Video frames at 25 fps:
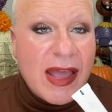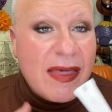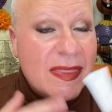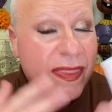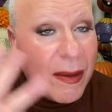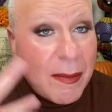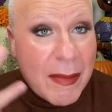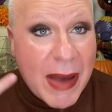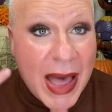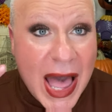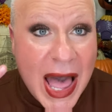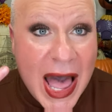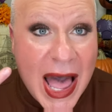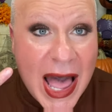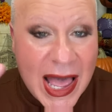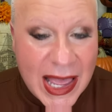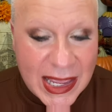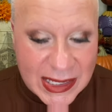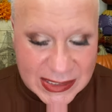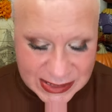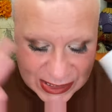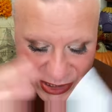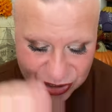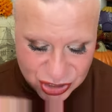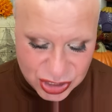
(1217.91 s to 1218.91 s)
And then my
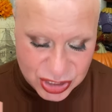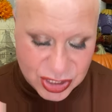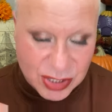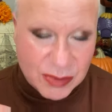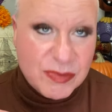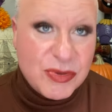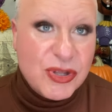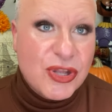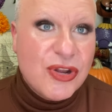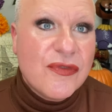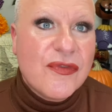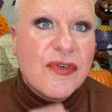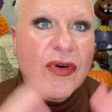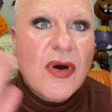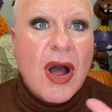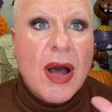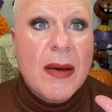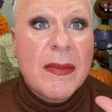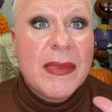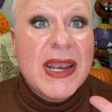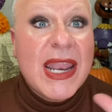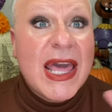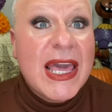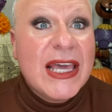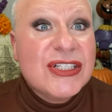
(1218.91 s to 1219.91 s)
eyes, it's just a beautiful
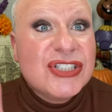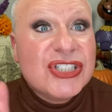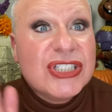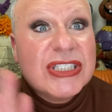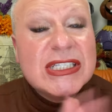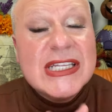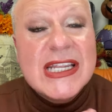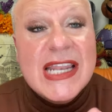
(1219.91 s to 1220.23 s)
combination.